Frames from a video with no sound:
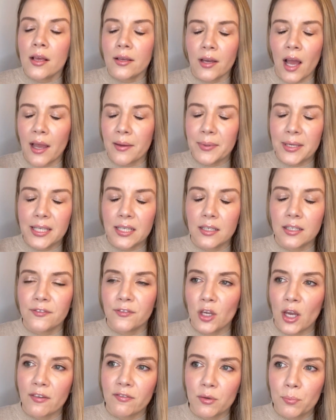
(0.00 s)
I mean, if
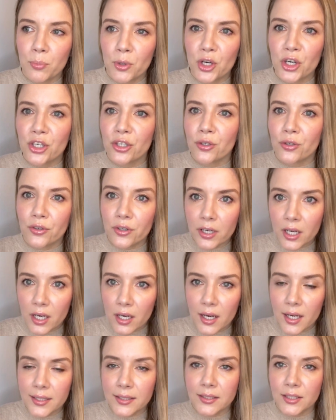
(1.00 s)
you have a burn or a
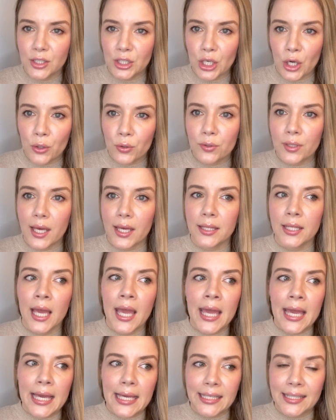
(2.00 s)
cut, you know, that
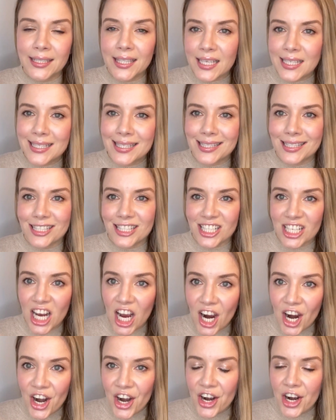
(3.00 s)
it doesn't
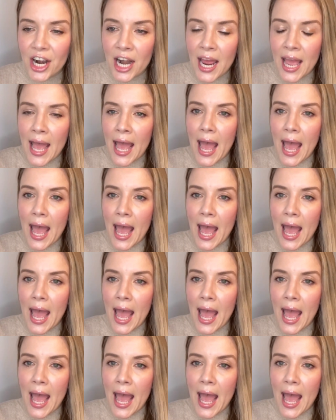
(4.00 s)
scar.